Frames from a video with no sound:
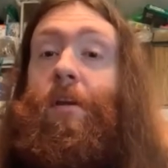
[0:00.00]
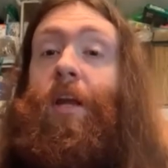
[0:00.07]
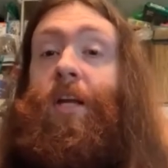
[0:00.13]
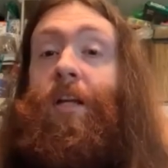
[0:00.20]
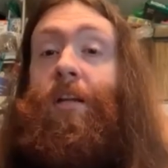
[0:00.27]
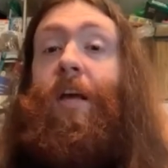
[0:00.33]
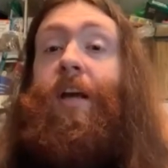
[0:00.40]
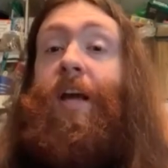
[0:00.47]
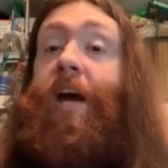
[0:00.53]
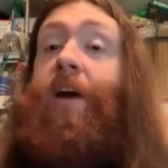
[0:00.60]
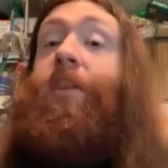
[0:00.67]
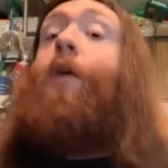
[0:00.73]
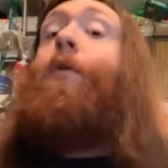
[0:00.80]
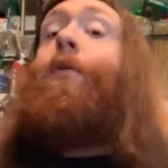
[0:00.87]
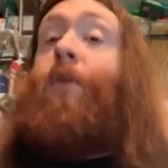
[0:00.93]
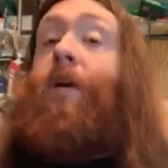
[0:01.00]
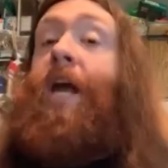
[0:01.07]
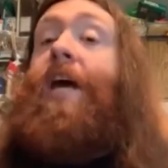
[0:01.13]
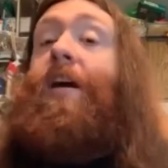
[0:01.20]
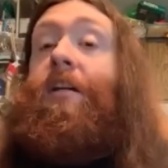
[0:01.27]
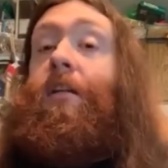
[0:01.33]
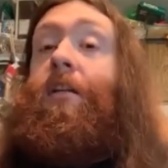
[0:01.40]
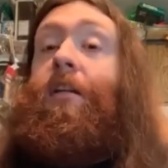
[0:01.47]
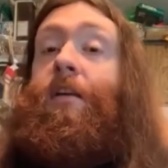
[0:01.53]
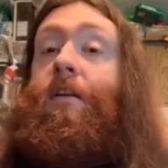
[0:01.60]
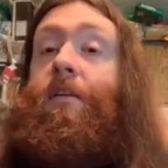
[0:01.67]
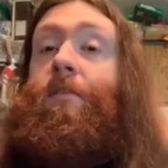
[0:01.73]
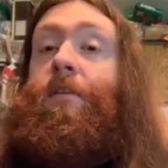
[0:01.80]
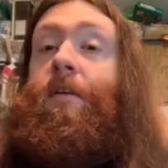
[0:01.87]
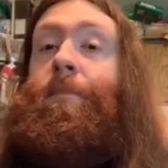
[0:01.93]
and like how they would react to
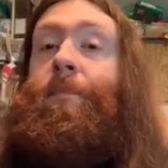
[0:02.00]
things.